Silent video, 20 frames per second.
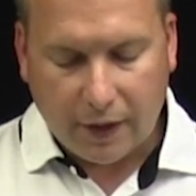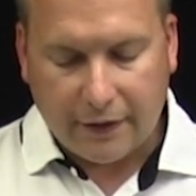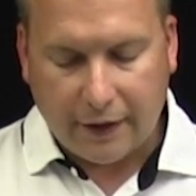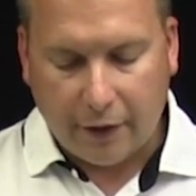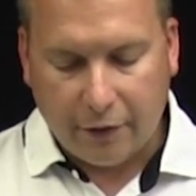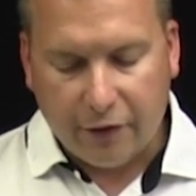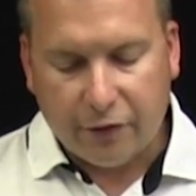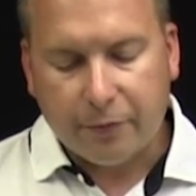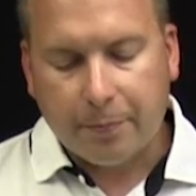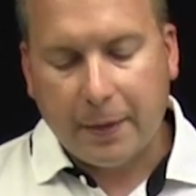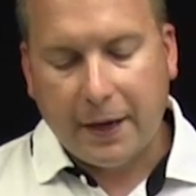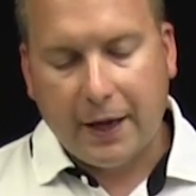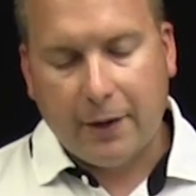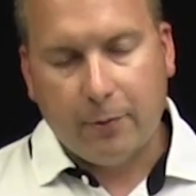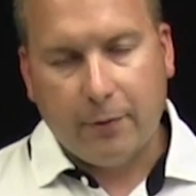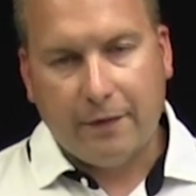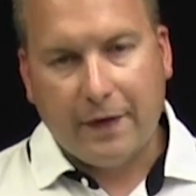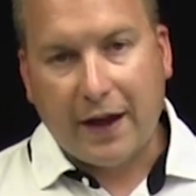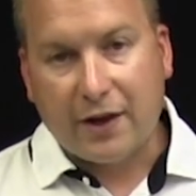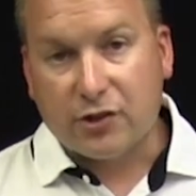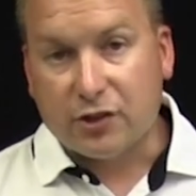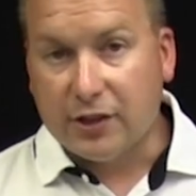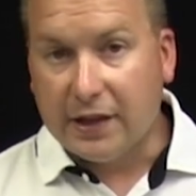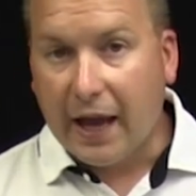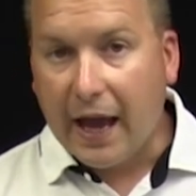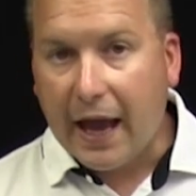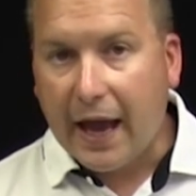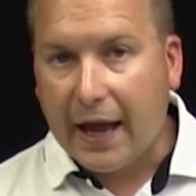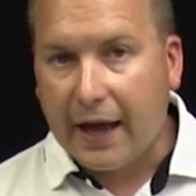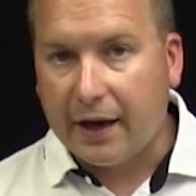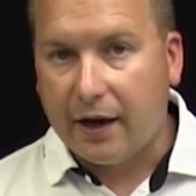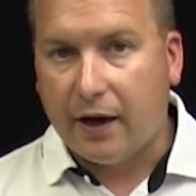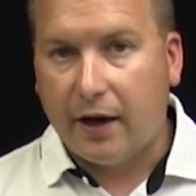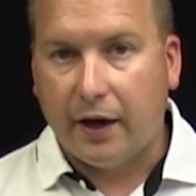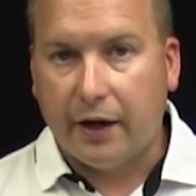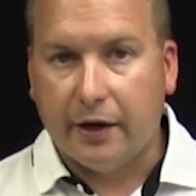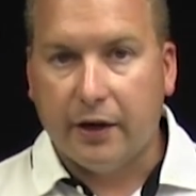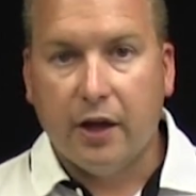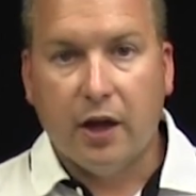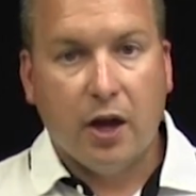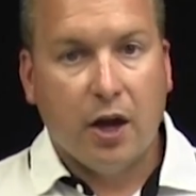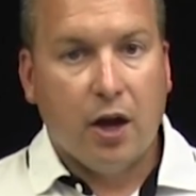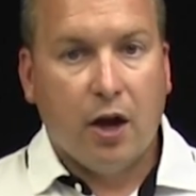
Now this pan we've actually had on